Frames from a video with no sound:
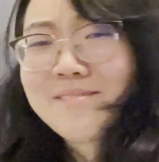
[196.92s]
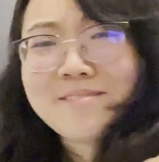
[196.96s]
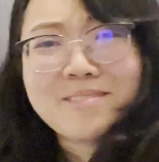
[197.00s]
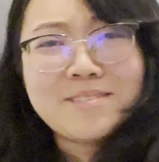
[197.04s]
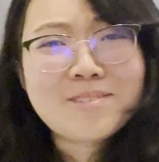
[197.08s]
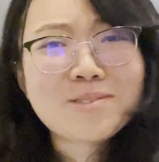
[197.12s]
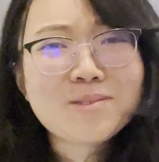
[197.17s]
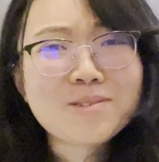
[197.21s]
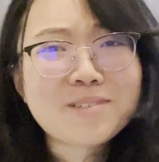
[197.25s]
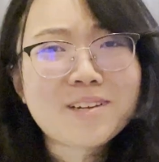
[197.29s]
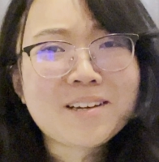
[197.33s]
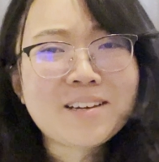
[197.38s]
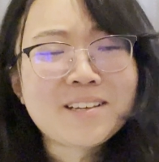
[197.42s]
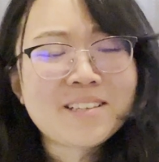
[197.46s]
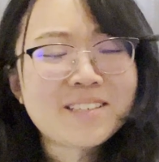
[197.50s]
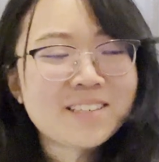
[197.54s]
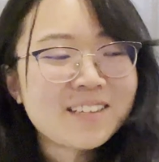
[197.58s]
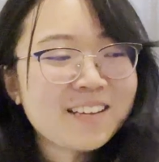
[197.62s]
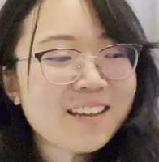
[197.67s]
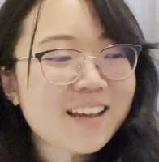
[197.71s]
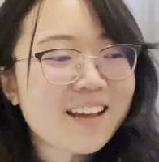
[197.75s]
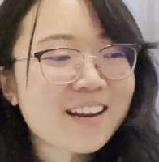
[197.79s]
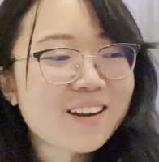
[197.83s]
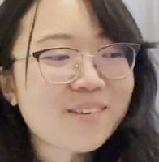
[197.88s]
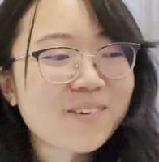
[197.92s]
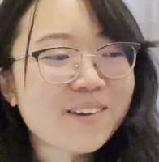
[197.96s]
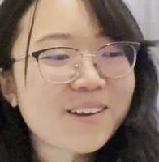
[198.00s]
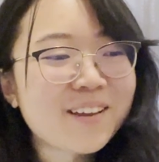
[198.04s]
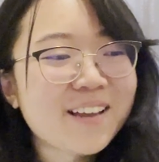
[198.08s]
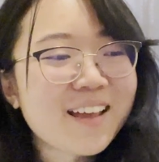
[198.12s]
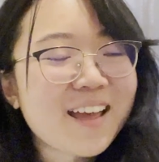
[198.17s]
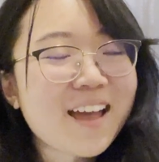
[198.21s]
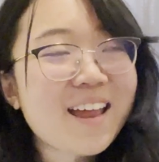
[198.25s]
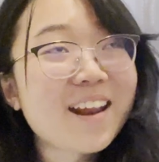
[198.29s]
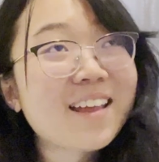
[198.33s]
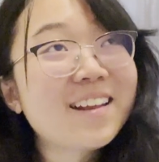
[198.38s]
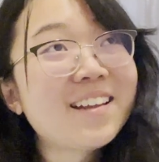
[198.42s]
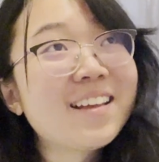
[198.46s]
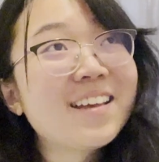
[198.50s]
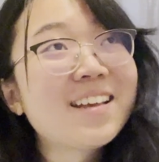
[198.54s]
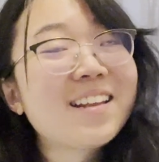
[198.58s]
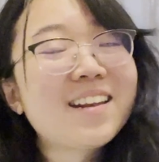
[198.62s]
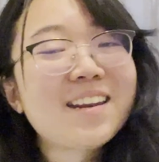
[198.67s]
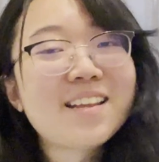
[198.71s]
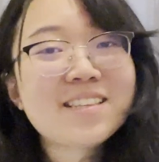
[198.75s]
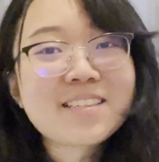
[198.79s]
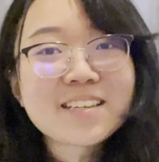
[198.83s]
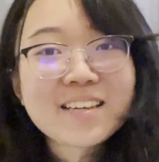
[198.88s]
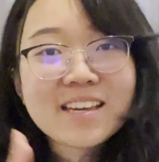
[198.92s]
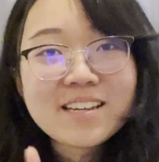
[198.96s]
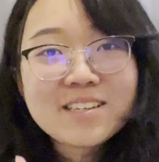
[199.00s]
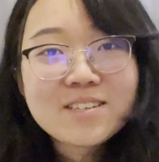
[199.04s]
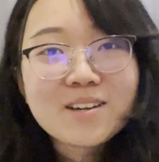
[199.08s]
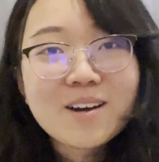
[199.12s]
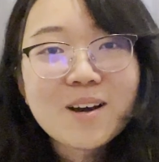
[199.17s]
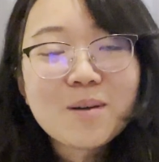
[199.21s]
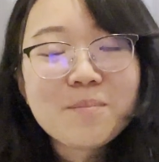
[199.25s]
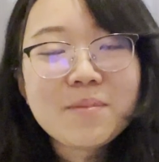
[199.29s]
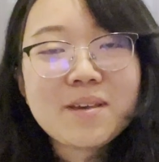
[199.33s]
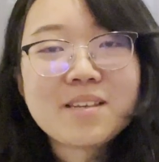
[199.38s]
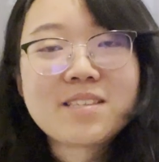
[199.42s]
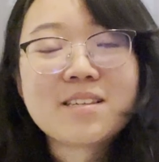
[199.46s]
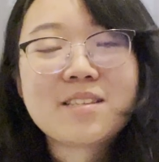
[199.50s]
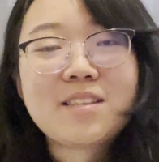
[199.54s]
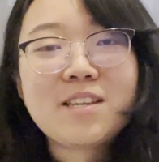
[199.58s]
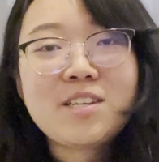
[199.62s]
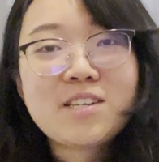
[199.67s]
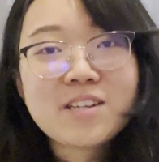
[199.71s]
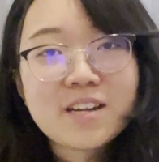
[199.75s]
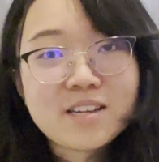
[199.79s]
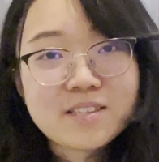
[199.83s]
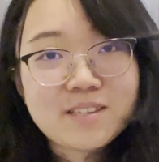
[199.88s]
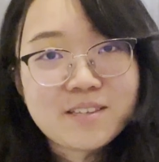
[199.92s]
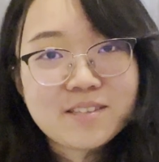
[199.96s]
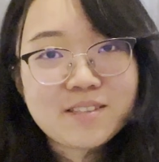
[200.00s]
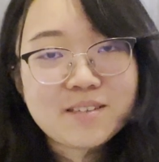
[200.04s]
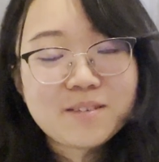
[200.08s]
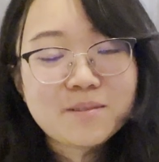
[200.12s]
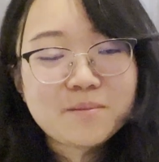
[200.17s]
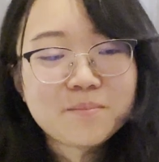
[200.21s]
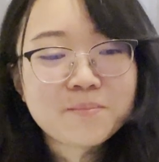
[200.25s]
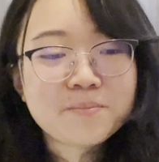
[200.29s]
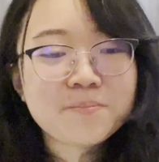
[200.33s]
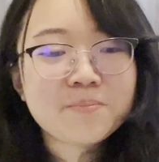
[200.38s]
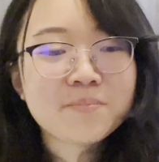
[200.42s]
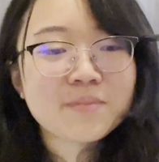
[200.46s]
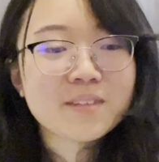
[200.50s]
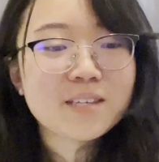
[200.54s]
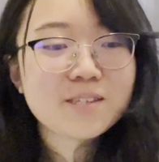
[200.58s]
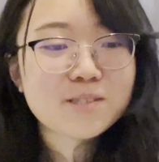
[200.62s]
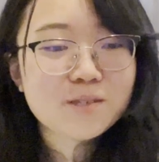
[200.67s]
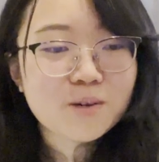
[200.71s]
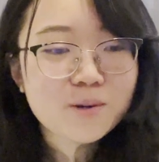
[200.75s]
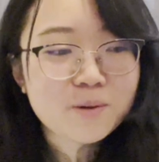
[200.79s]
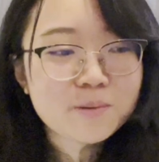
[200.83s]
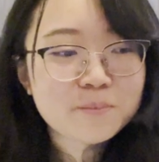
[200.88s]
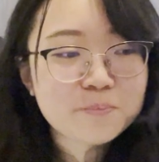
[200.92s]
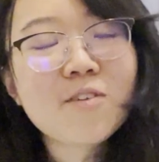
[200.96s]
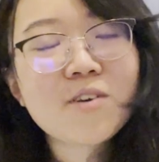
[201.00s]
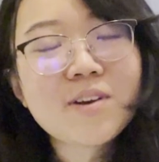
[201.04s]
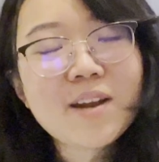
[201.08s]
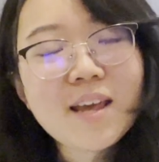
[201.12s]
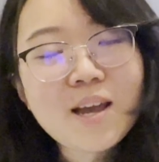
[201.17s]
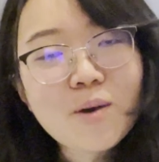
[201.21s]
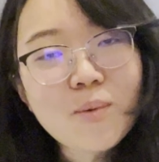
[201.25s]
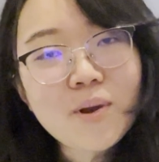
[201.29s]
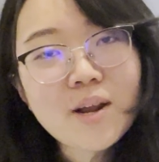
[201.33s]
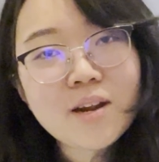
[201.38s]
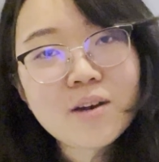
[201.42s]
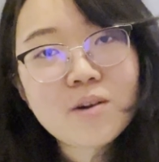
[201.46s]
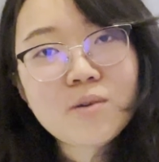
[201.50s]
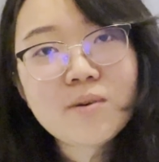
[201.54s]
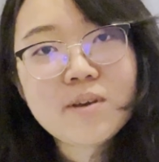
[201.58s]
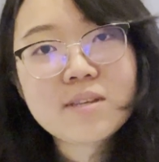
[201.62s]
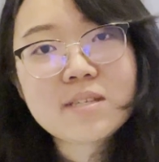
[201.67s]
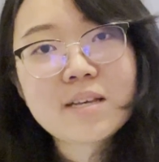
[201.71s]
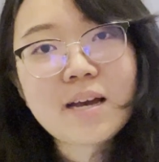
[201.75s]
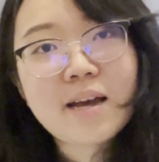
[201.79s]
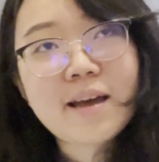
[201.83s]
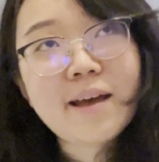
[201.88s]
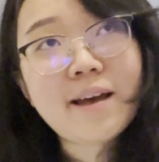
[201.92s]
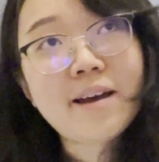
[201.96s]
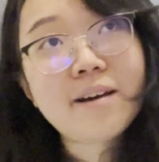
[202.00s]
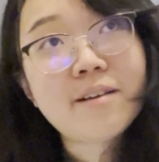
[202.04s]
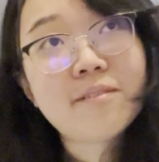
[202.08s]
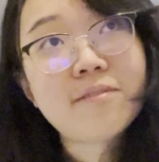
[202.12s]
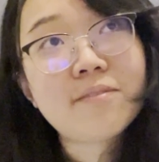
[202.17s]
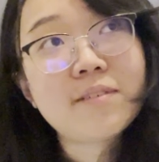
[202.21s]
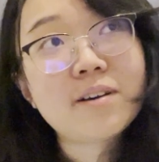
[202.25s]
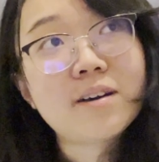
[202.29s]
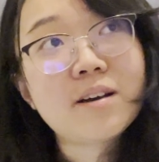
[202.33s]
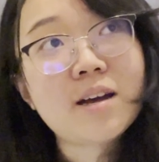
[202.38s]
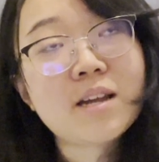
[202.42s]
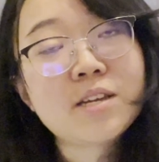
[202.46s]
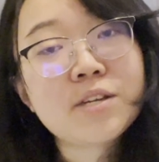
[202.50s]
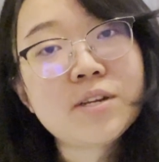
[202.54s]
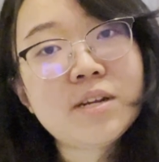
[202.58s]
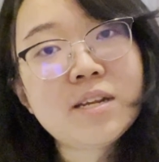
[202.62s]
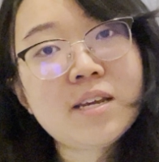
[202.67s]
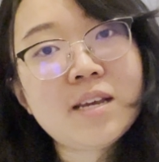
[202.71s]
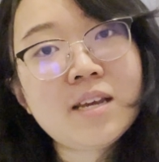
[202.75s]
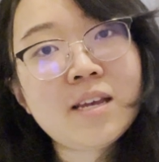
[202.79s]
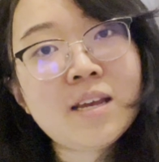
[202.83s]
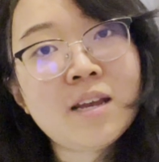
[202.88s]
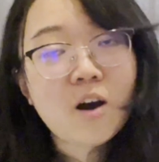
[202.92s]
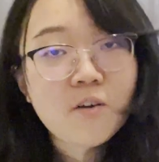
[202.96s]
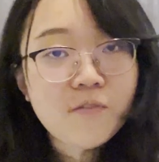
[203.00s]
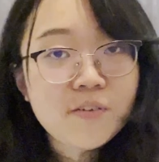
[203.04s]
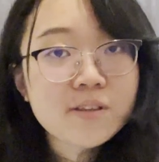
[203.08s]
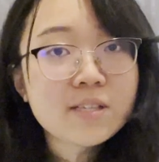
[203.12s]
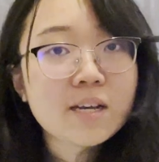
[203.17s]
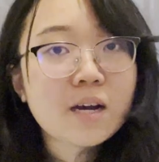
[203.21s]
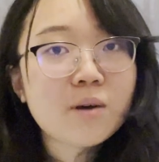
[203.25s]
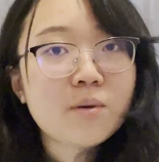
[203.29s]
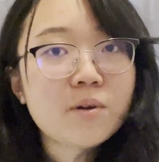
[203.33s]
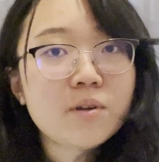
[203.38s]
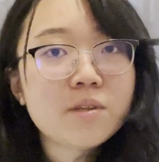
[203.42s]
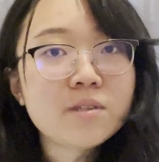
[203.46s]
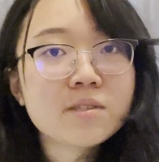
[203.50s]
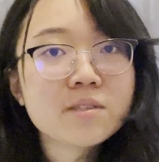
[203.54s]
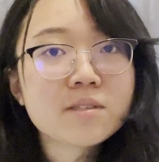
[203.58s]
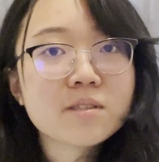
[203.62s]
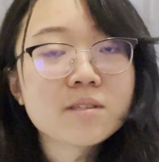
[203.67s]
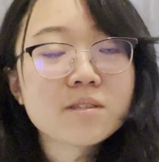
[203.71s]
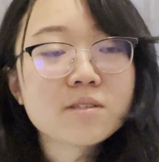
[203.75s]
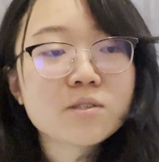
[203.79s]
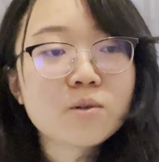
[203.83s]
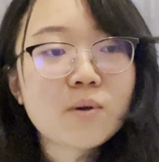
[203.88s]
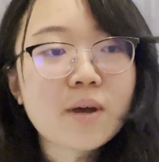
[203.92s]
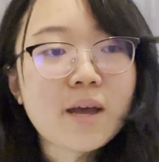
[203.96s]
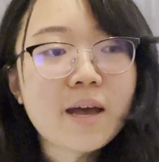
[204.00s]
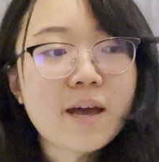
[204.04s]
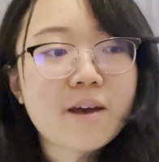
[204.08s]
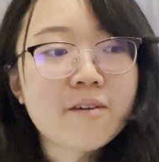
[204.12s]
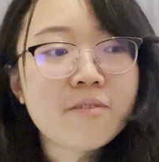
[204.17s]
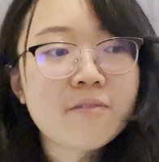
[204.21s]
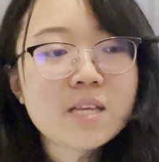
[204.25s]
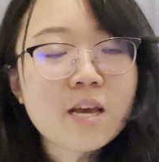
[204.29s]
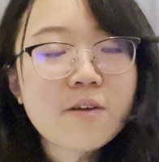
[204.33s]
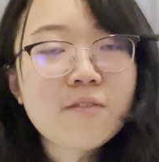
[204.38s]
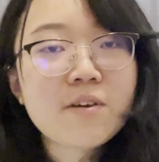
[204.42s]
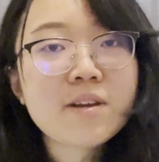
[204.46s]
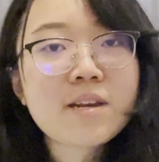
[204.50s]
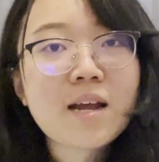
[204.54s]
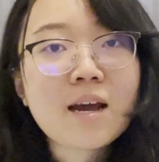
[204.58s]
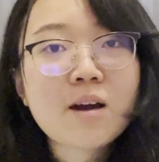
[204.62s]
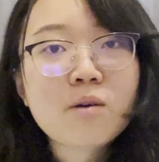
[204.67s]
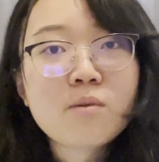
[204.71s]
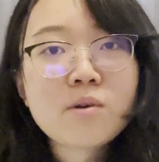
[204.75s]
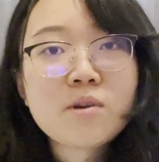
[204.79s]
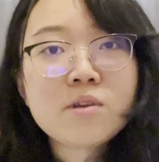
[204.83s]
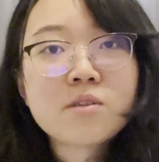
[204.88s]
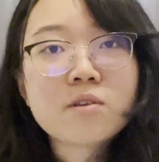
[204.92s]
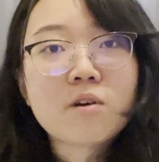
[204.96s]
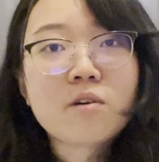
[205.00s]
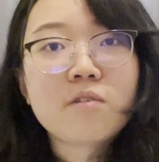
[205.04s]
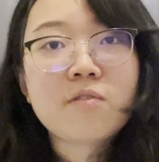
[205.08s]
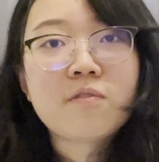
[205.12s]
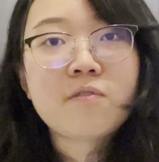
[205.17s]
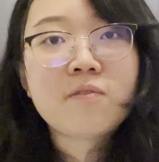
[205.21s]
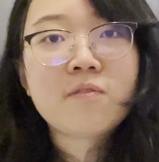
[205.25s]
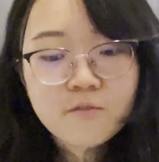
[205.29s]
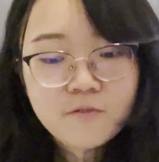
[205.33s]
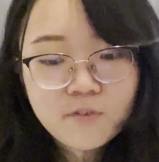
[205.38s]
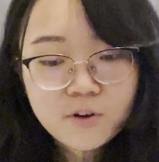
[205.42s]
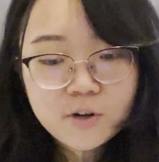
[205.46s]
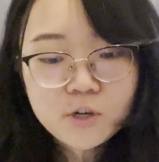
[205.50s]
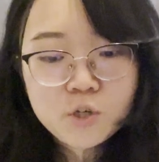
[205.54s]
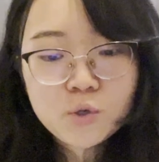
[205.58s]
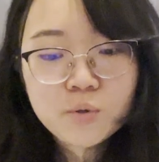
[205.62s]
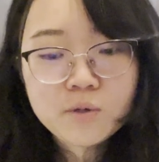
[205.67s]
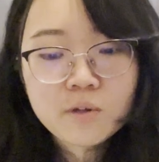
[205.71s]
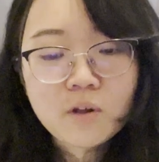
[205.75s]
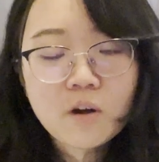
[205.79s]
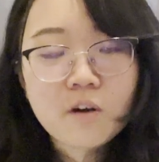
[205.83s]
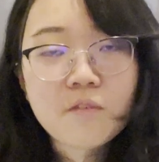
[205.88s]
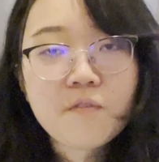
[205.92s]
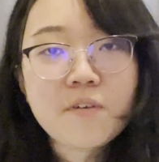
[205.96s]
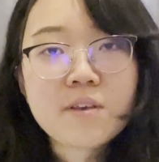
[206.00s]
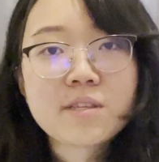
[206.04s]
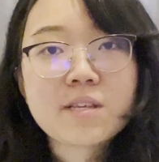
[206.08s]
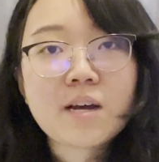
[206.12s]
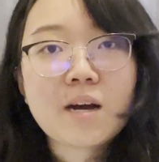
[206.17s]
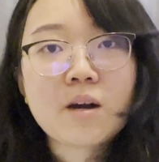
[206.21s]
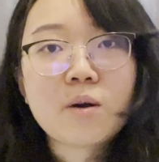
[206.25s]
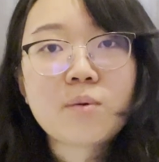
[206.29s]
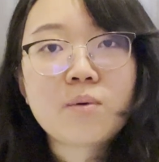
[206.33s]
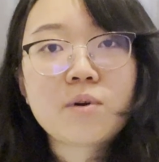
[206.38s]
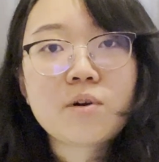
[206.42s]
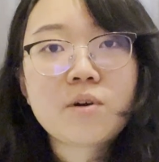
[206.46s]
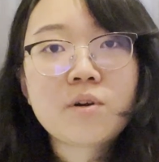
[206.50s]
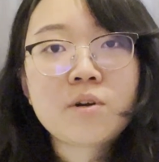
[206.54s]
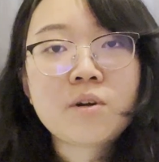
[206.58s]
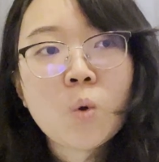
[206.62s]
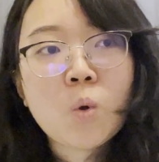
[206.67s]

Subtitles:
So nice. Anyway, and then the second job is a teaching assistant. So for that, what I do is I have actually office hours. So I have 7 hours of virtual office hour.